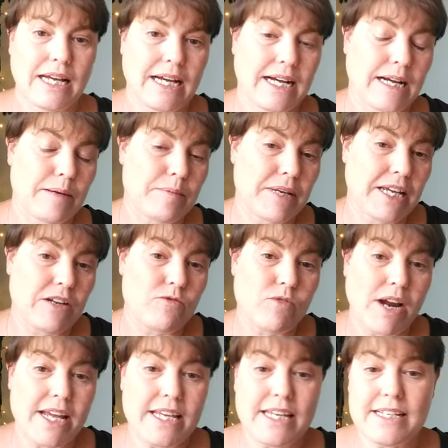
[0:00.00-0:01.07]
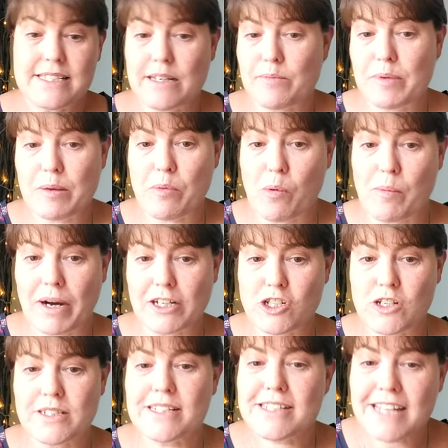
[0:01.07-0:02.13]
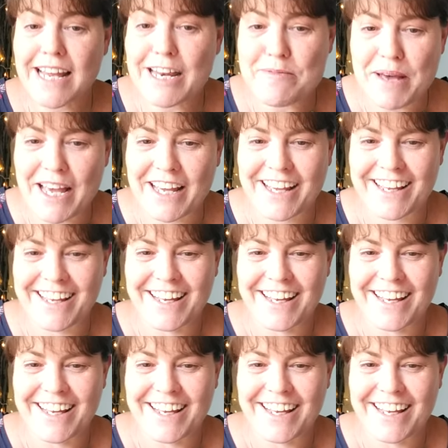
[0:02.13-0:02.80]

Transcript: Um, in Reiki, some people might use a teddy bear.